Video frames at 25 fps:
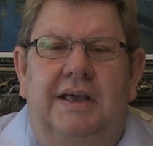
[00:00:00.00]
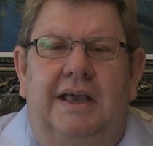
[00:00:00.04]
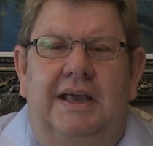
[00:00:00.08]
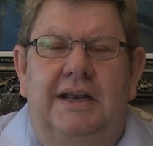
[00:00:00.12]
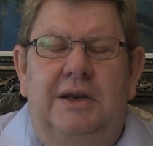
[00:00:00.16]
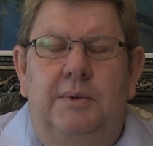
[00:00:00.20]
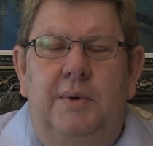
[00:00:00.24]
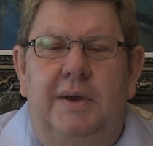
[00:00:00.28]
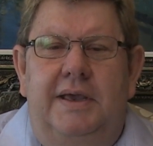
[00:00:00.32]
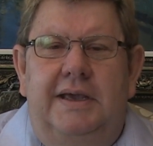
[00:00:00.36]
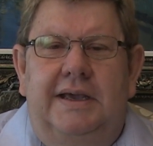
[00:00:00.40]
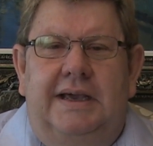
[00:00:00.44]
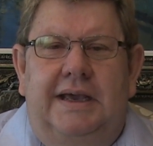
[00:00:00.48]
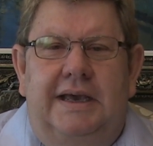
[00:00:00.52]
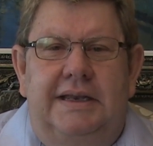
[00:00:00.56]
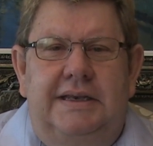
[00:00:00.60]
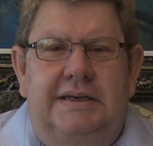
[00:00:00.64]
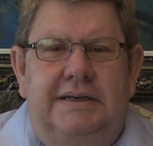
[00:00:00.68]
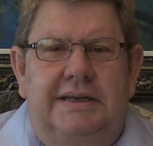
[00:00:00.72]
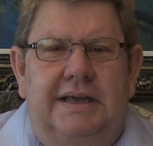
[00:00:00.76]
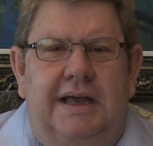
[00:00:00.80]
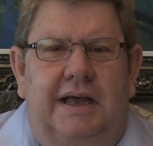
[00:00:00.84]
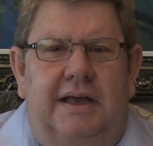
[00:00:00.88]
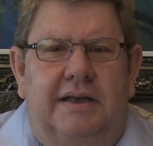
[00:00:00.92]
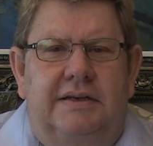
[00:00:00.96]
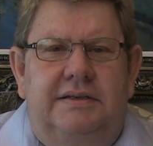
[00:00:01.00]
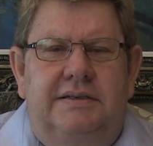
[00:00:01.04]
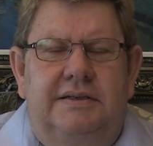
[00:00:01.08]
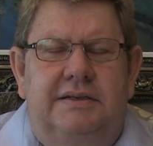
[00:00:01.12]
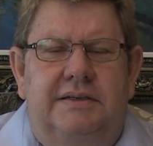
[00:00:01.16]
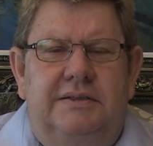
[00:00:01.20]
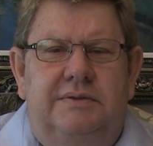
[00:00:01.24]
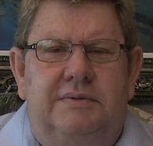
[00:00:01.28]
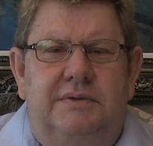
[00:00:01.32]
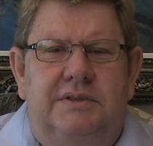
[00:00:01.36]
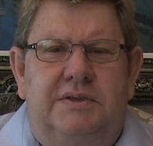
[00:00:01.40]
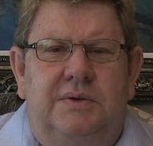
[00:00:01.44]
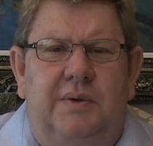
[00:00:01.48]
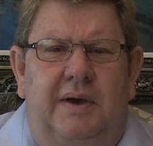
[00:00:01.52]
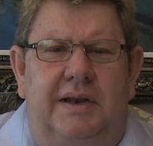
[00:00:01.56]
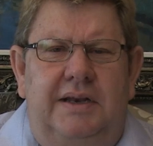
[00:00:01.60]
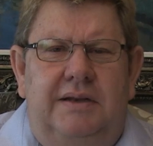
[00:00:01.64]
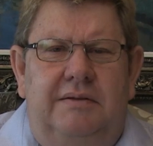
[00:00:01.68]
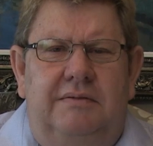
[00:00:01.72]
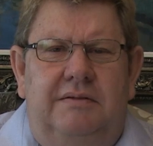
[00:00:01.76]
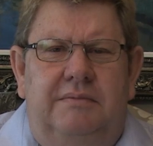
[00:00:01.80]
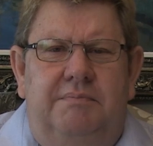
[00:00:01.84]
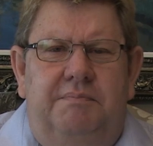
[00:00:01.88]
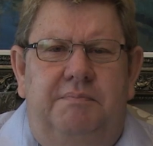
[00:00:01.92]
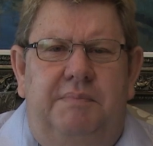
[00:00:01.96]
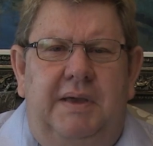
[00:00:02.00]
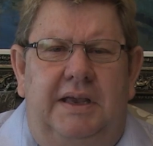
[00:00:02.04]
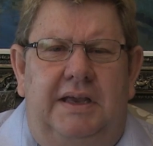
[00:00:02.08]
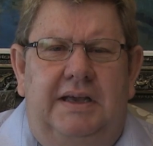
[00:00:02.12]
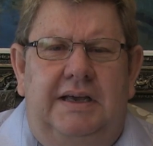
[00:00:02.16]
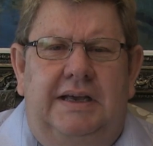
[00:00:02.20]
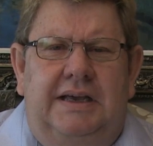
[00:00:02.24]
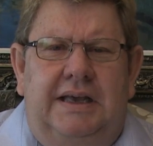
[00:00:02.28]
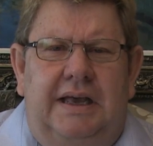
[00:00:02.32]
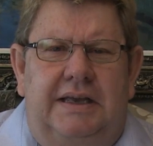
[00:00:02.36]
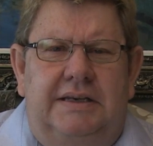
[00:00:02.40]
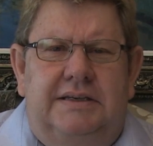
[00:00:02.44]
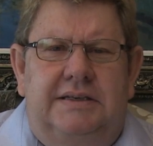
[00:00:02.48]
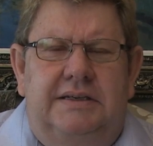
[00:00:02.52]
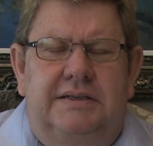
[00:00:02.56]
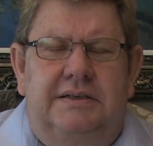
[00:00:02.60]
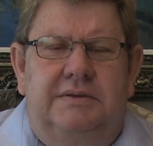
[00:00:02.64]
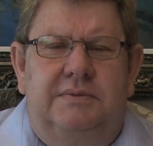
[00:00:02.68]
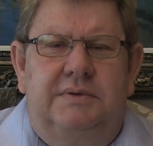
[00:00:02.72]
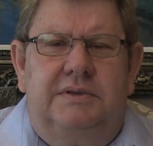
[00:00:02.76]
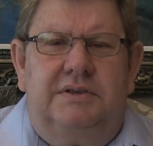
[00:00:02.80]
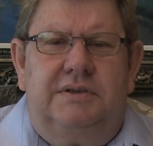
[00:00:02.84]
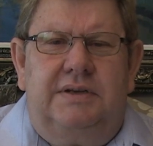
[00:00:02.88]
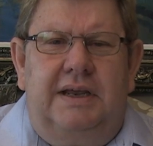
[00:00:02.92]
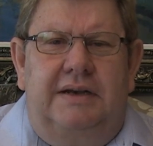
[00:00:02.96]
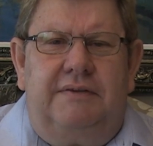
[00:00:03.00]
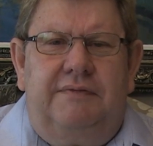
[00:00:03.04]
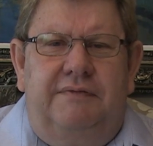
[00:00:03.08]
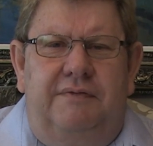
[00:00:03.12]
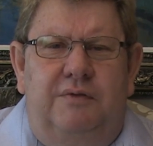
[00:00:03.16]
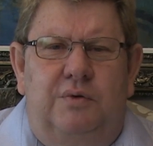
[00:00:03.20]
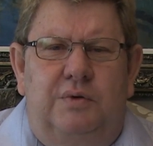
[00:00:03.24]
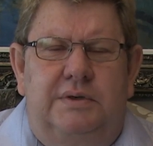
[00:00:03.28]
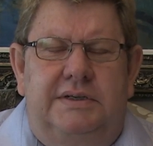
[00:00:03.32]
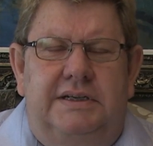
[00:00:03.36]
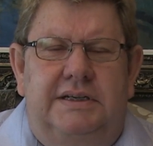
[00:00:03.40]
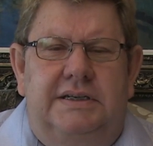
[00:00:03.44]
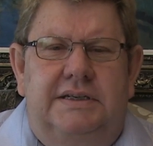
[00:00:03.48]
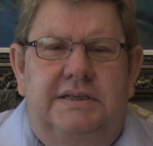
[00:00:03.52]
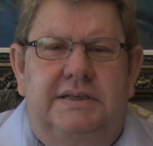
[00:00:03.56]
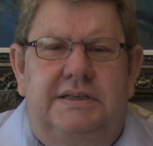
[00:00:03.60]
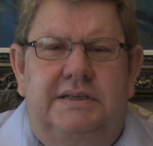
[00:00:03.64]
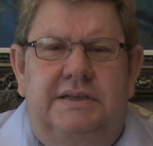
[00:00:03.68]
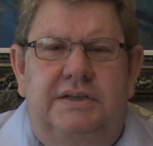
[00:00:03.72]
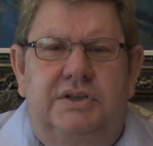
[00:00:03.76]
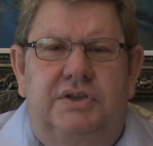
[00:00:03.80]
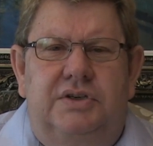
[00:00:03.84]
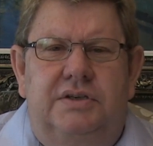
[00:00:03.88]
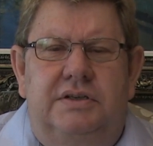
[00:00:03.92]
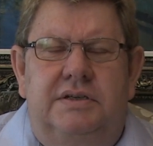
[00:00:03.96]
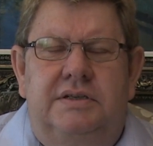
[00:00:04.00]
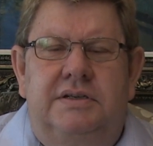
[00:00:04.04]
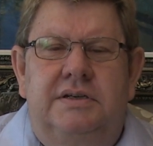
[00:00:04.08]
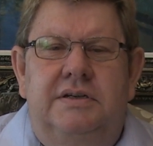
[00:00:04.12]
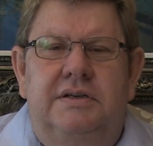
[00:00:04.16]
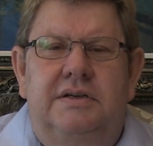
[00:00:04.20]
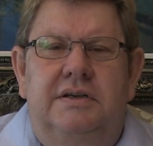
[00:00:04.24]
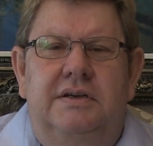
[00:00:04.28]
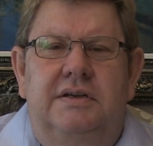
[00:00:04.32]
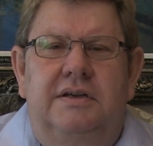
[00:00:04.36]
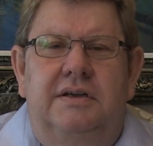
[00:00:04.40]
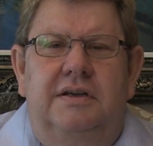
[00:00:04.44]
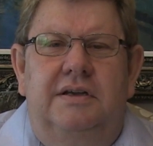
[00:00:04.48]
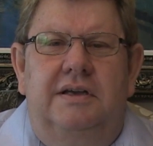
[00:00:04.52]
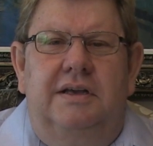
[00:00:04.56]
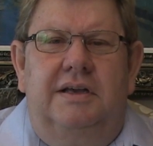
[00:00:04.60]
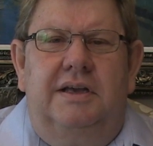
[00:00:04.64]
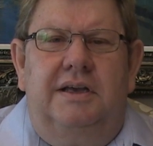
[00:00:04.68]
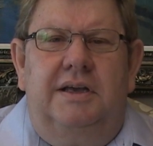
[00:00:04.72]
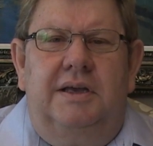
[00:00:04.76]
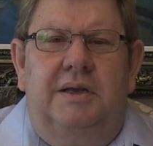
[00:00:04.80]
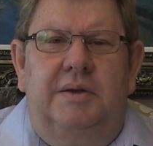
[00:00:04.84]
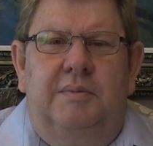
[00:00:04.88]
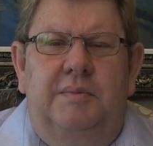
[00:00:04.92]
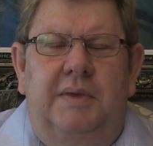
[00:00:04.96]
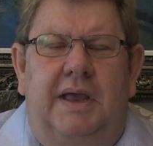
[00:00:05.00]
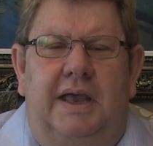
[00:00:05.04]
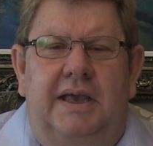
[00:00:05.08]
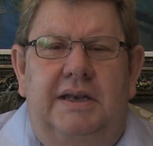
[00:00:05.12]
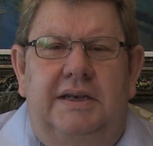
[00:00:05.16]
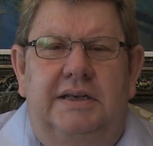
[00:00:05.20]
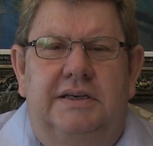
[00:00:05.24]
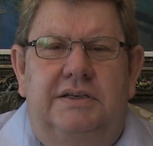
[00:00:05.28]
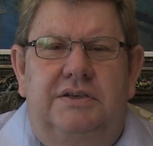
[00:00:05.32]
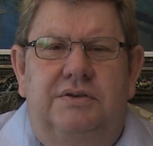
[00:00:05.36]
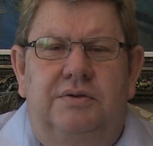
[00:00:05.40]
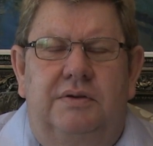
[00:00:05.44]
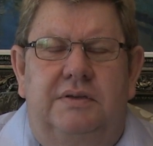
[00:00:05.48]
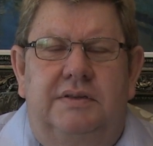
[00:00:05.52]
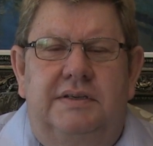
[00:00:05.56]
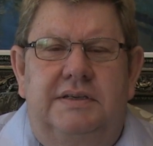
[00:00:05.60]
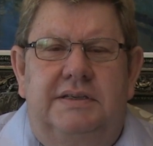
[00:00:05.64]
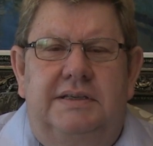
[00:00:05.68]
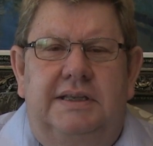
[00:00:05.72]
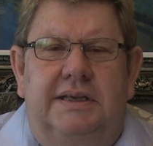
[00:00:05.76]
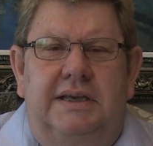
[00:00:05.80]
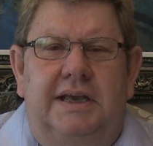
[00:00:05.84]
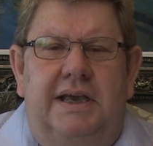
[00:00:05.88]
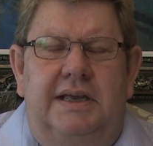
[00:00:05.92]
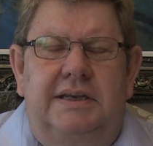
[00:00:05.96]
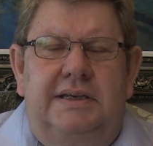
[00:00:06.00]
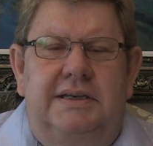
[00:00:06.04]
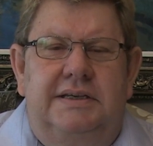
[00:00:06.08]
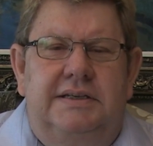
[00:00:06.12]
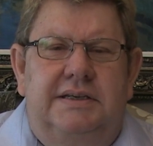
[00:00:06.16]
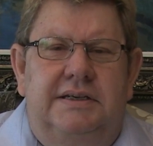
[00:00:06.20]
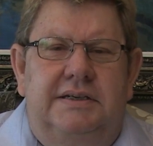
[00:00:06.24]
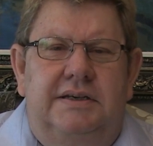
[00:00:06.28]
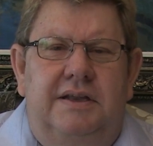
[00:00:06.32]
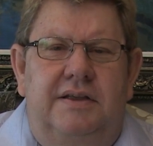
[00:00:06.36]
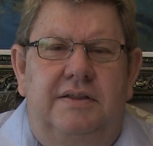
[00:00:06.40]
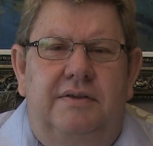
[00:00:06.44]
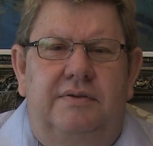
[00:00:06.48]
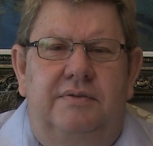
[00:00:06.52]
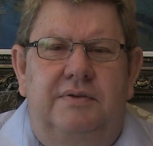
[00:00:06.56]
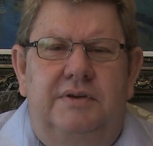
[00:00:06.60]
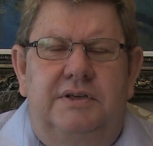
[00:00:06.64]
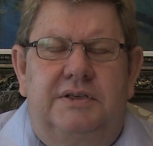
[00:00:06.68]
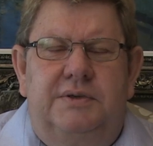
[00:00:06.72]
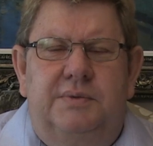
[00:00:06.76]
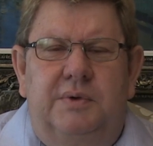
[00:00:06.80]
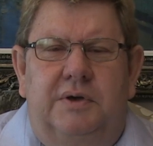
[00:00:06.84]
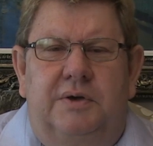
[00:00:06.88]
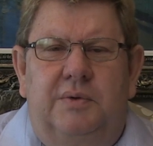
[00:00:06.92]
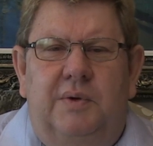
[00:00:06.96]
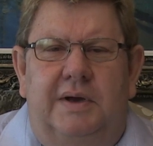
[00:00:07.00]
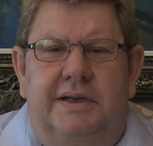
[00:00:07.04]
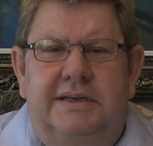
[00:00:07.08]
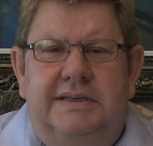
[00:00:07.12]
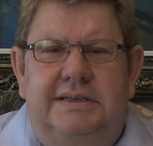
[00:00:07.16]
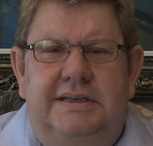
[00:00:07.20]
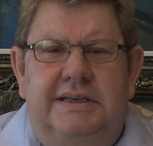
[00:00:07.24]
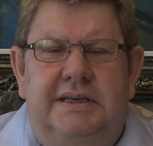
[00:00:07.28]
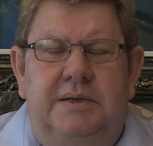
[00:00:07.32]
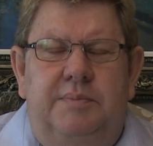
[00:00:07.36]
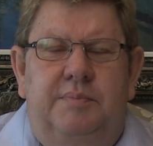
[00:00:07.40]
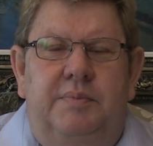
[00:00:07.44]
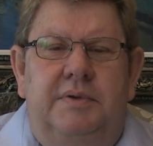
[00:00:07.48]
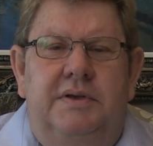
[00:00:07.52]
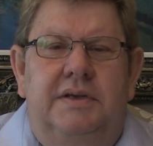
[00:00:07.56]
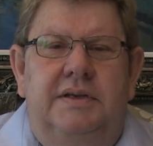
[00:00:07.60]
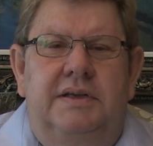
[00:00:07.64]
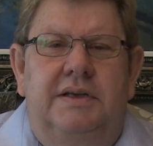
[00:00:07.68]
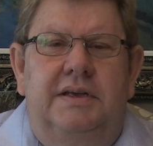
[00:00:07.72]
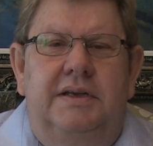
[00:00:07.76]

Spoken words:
Anyway, he cut it out and it was quite a big cut. It had 14 stitches. And he took this thing out and he said, "No, the roots were quite deep."